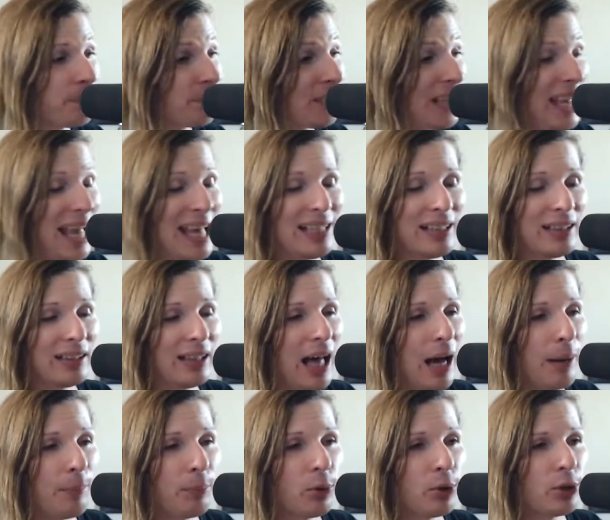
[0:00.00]
and a
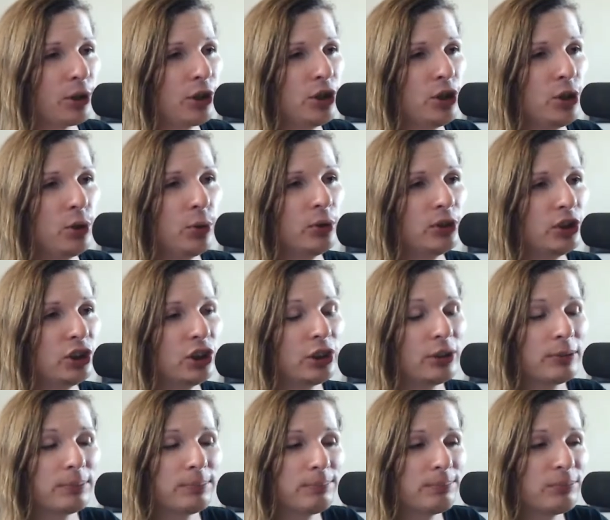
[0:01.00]
lot more to do with
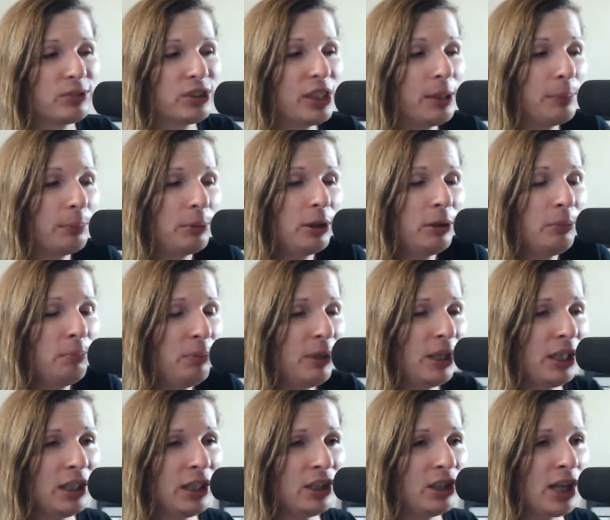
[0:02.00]
just simply
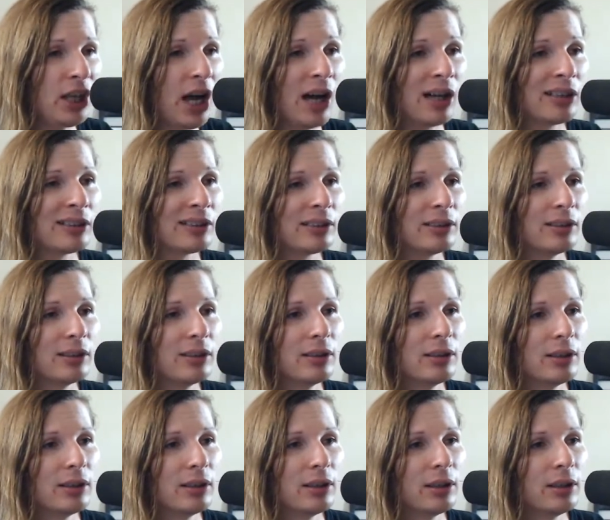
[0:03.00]
being young.
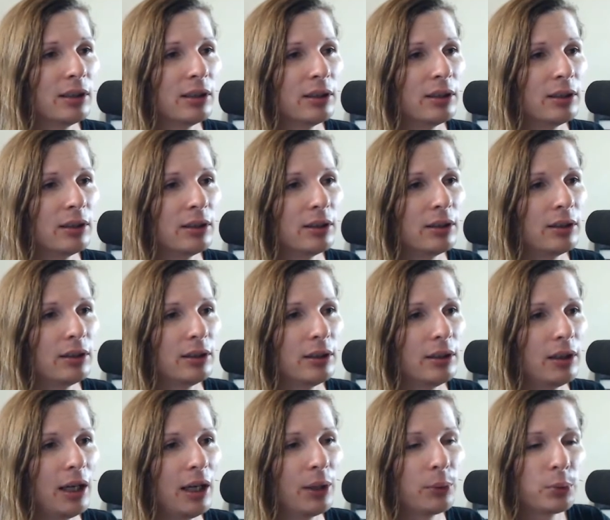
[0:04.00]

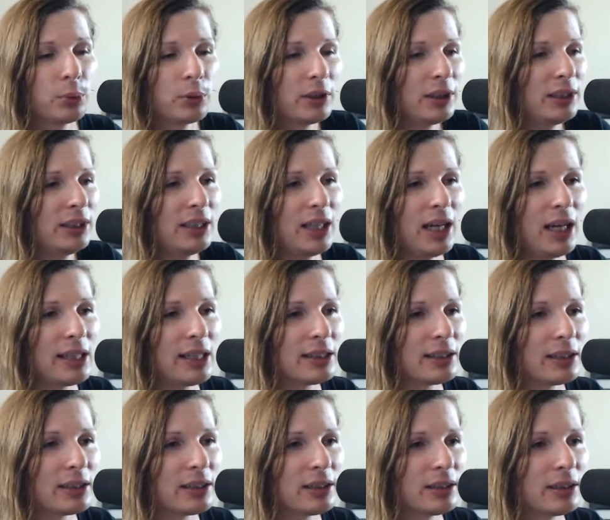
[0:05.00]
It really
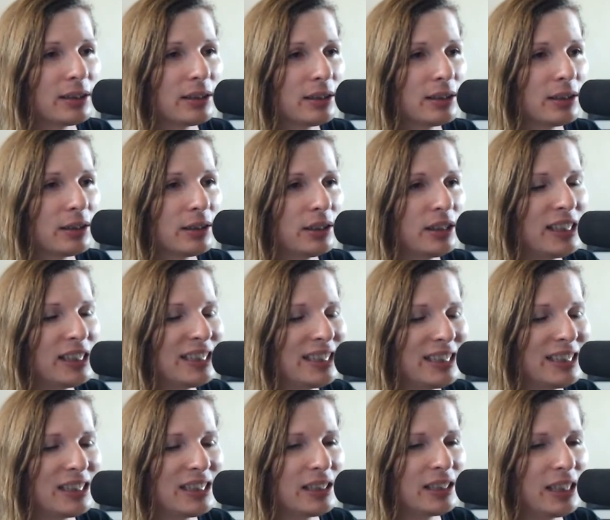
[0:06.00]
does. This
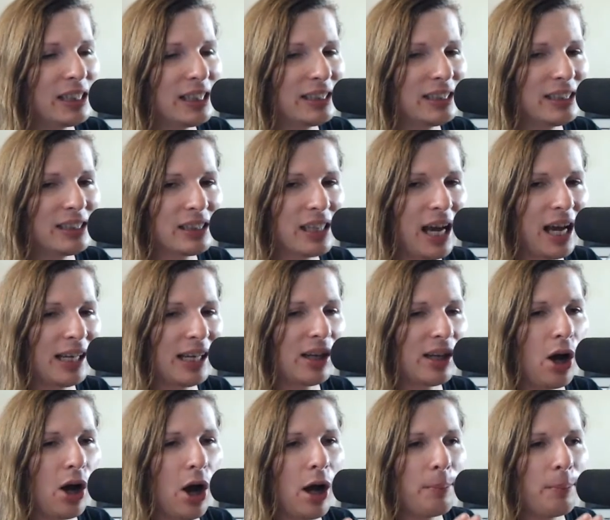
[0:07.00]
is kind
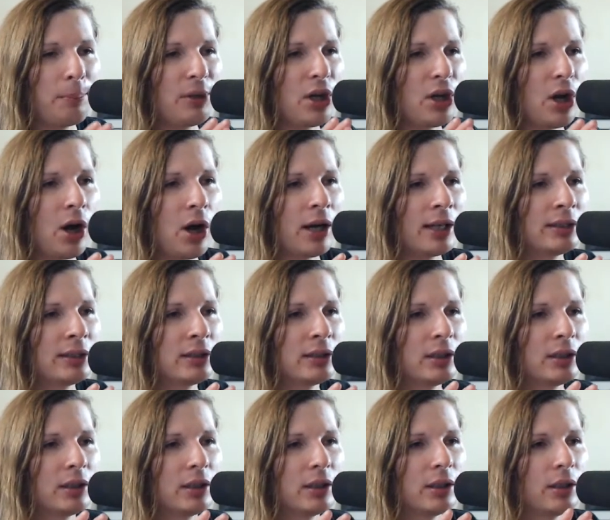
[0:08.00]
of gone beyond
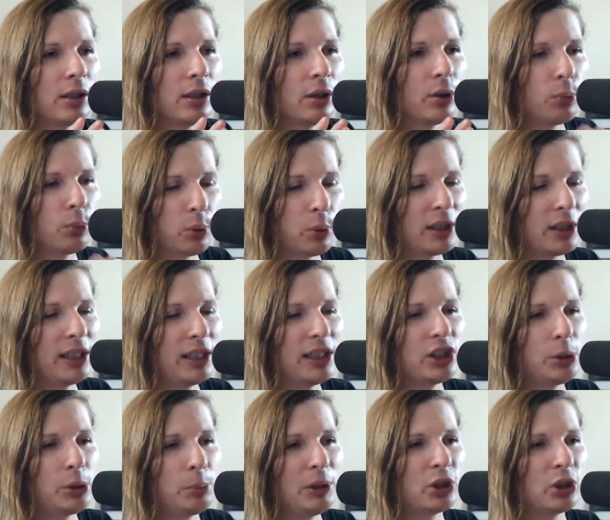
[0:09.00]
what it
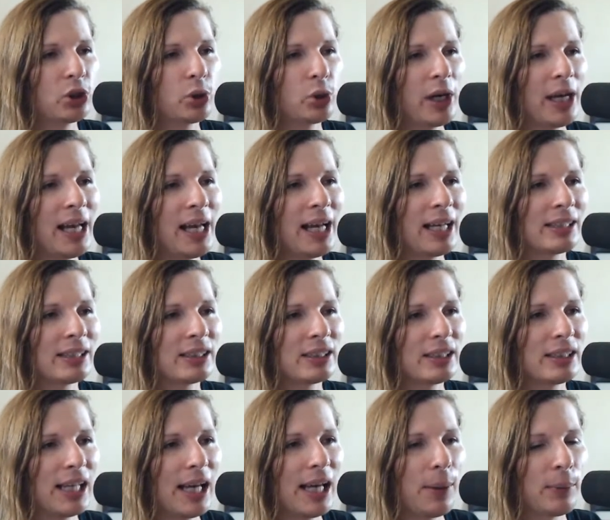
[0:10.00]
is to be
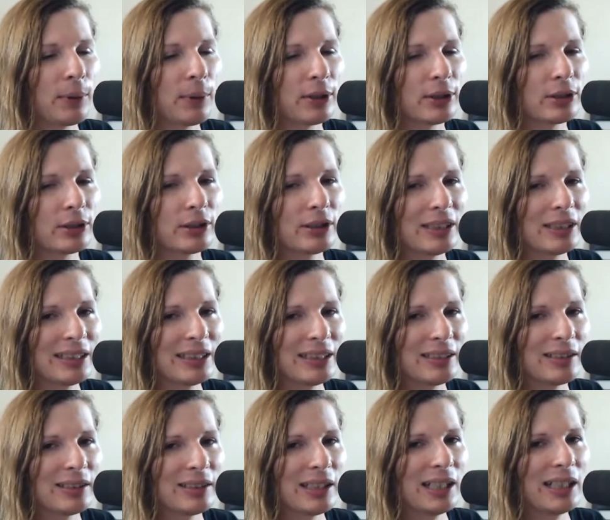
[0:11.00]
trans, and we're
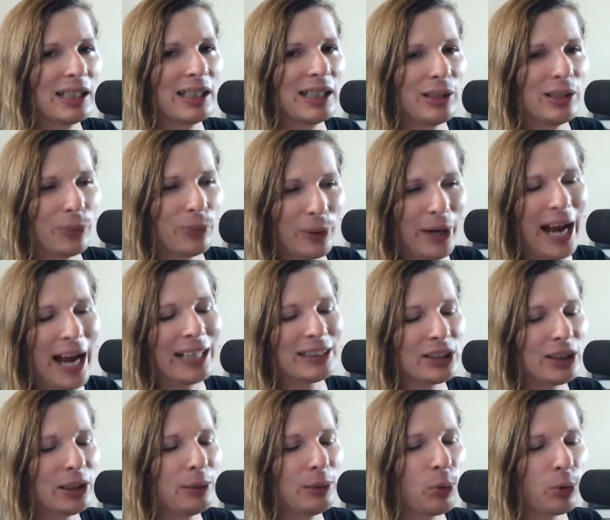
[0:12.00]

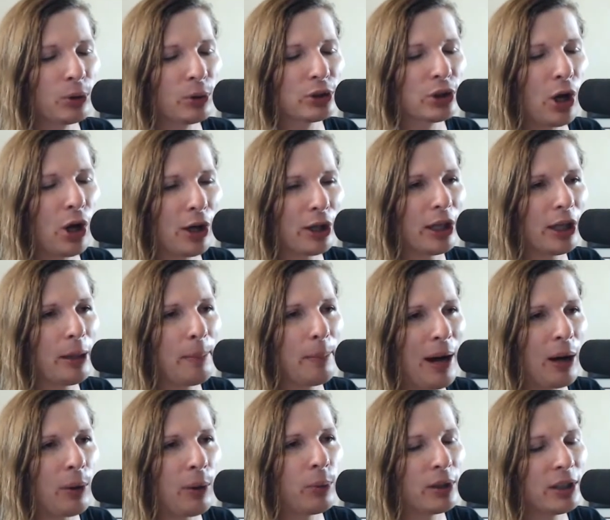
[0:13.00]
actually more talking
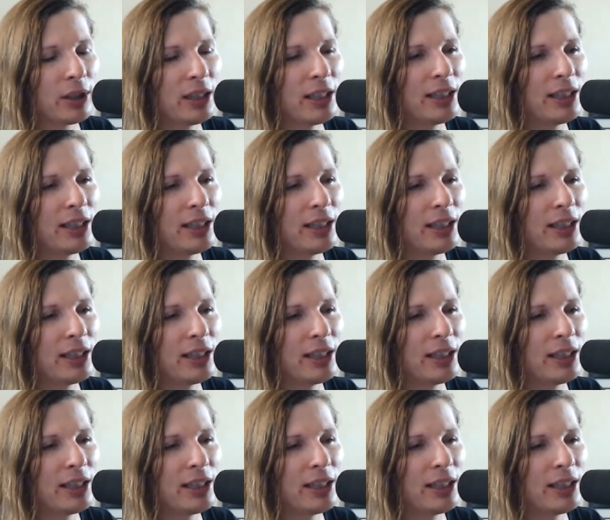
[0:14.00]
about what it